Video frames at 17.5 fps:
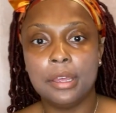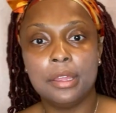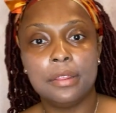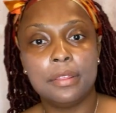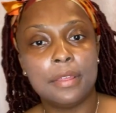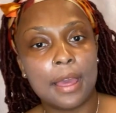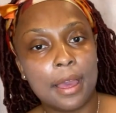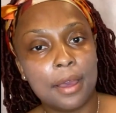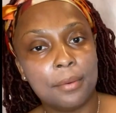
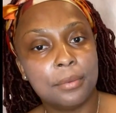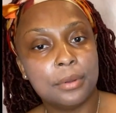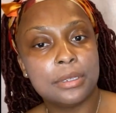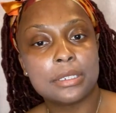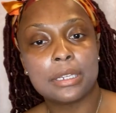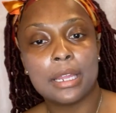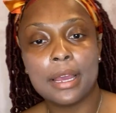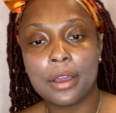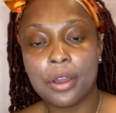that was
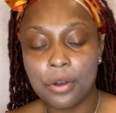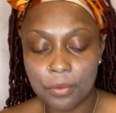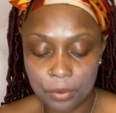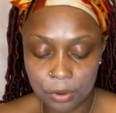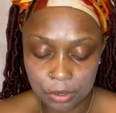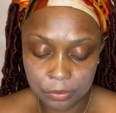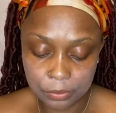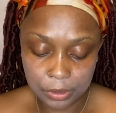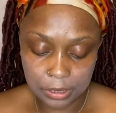like a
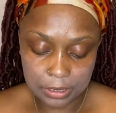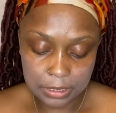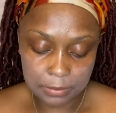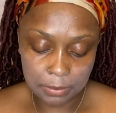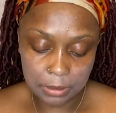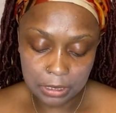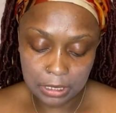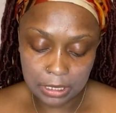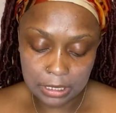whirlwind
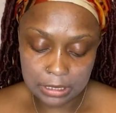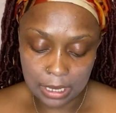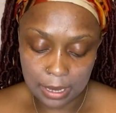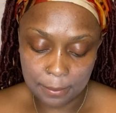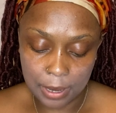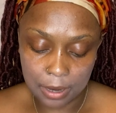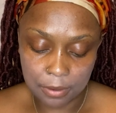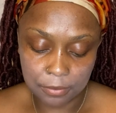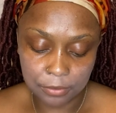experience.
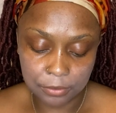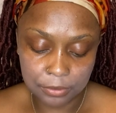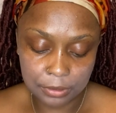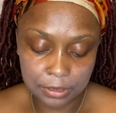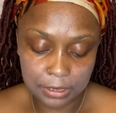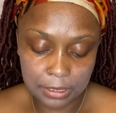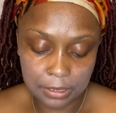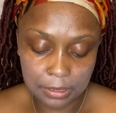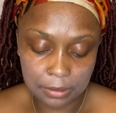
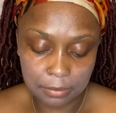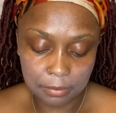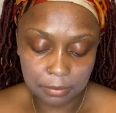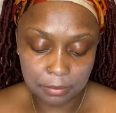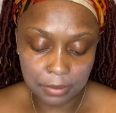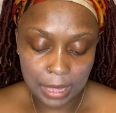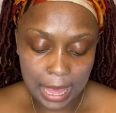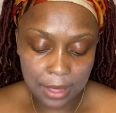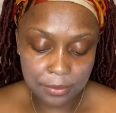
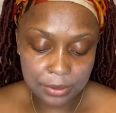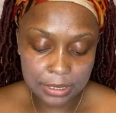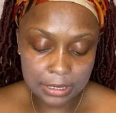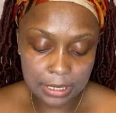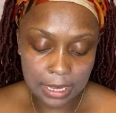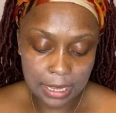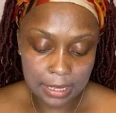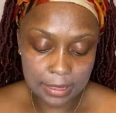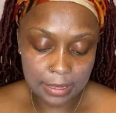I would
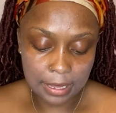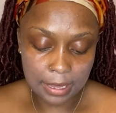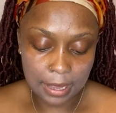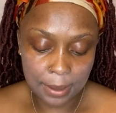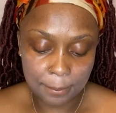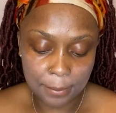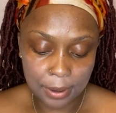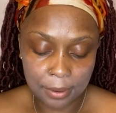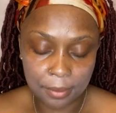say that I
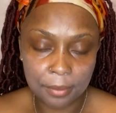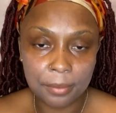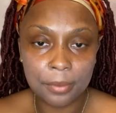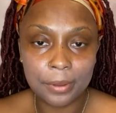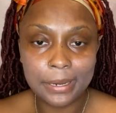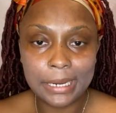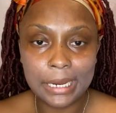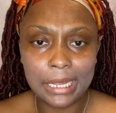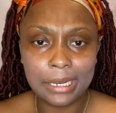probably
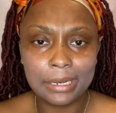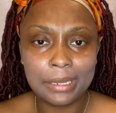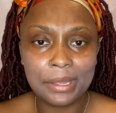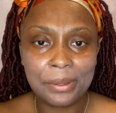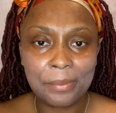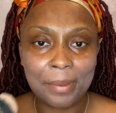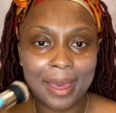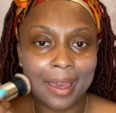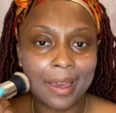didn't get
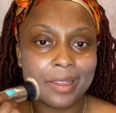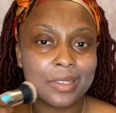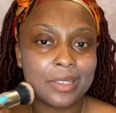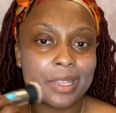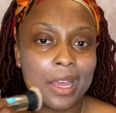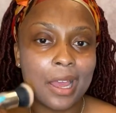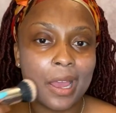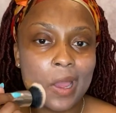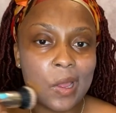past
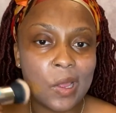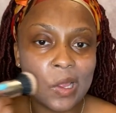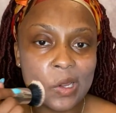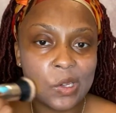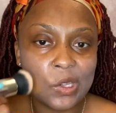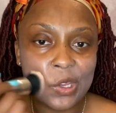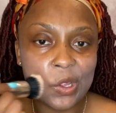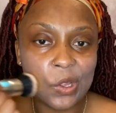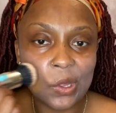that
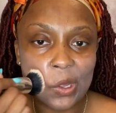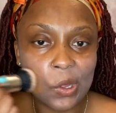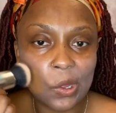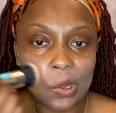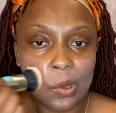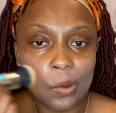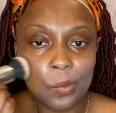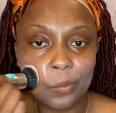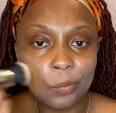
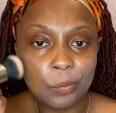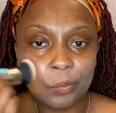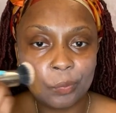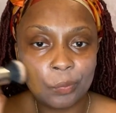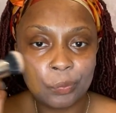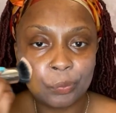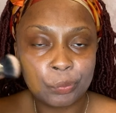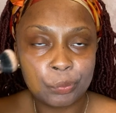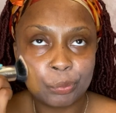until
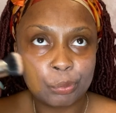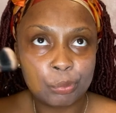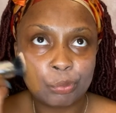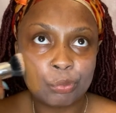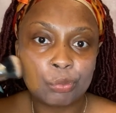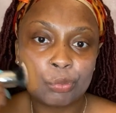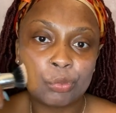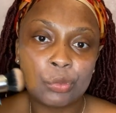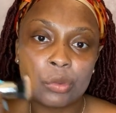
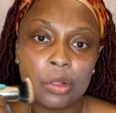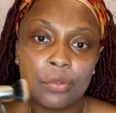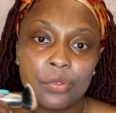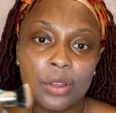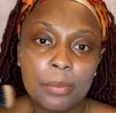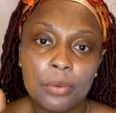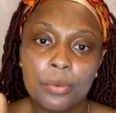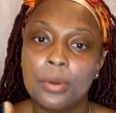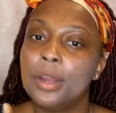
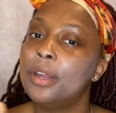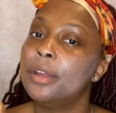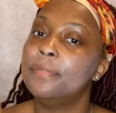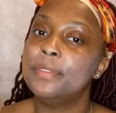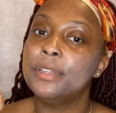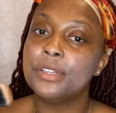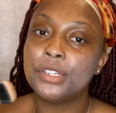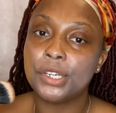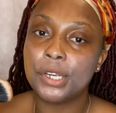February of
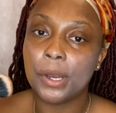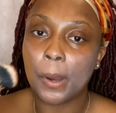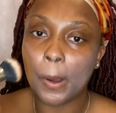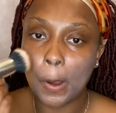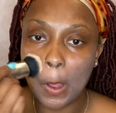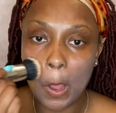this year.